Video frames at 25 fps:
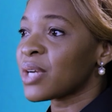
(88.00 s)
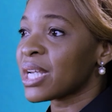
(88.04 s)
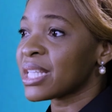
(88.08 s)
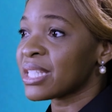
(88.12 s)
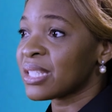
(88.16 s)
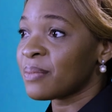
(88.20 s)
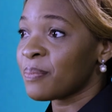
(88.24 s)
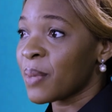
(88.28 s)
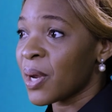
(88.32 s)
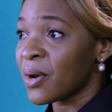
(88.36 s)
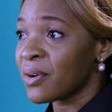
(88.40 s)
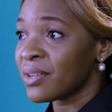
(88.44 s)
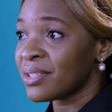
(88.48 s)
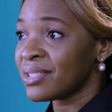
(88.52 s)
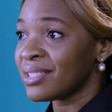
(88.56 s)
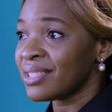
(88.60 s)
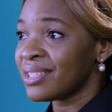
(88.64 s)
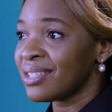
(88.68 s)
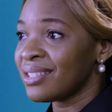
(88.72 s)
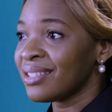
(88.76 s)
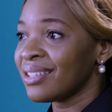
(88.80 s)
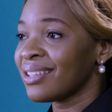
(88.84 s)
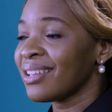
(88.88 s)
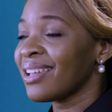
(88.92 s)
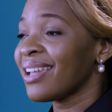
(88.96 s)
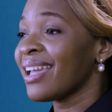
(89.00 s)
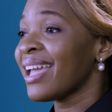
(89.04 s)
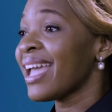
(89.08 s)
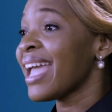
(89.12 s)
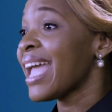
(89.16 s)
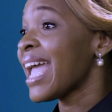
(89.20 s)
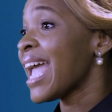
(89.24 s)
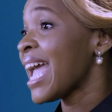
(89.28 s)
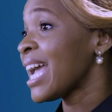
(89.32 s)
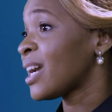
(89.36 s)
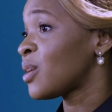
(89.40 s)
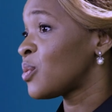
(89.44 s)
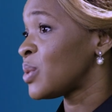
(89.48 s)
transparency,
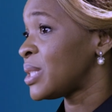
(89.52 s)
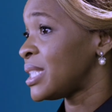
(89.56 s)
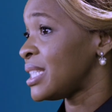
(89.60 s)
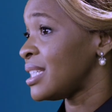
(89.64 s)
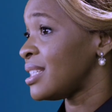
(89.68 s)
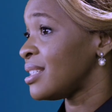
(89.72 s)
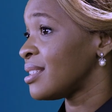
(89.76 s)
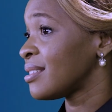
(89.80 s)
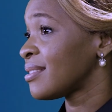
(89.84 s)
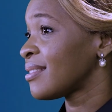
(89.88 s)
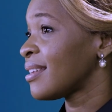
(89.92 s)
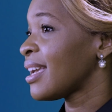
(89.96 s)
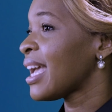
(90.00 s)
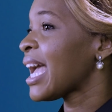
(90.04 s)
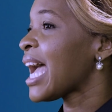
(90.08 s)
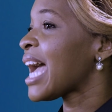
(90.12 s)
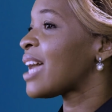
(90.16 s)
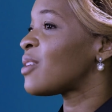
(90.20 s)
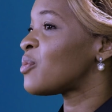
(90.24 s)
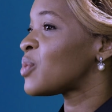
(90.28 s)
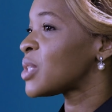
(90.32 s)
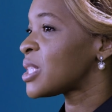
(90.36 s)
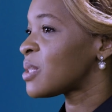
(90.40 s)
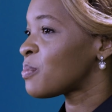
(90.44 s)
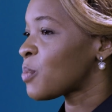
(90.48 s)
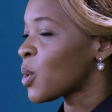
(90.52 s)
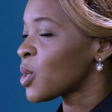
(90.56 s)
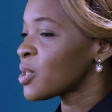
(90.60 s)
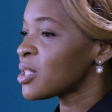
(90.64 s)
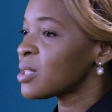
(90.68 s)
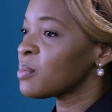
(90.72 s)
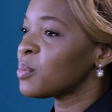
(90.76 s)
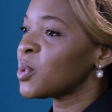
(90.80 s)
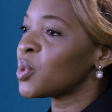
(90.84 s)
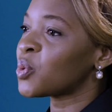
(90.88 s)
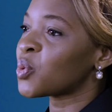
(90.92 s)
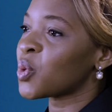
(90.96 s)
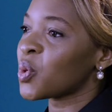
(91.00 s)
equity, and
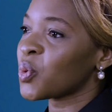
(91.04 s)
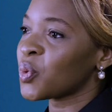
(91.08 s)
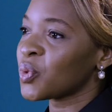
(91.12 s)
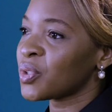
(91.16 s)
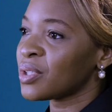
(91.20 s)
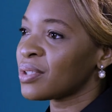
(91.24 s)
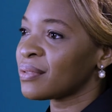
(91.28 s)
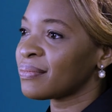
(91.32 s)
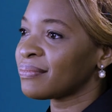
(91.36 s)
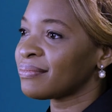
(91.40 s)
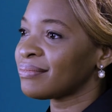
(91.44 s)
responsible growth.